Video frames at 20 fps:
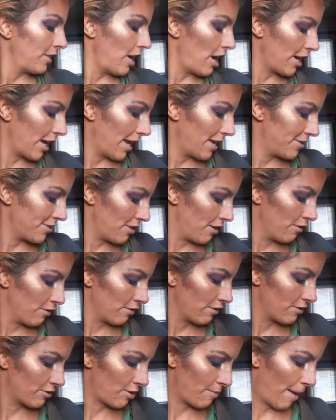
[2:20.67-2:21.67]
okay. So
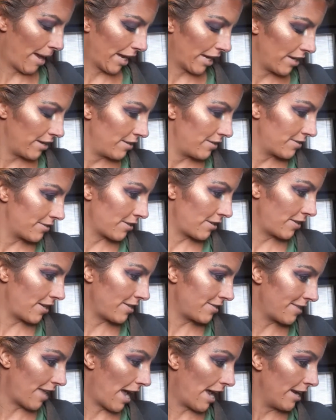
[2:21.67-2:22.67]
let's go back. So
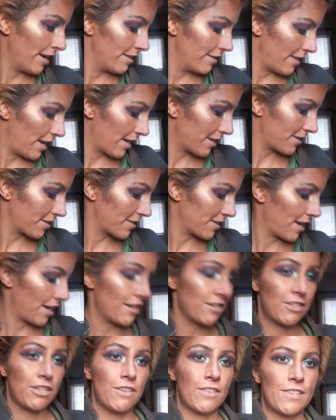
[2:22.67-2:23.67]
there's that. Next, let's get
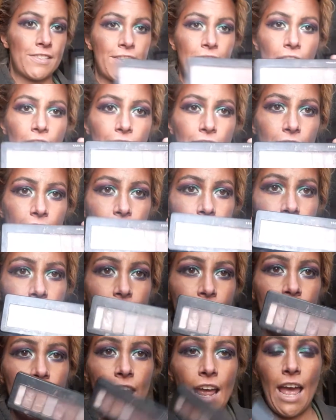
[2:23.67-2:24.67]
into this guy right
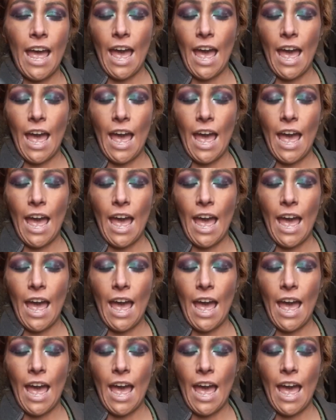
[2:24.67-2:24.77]
here.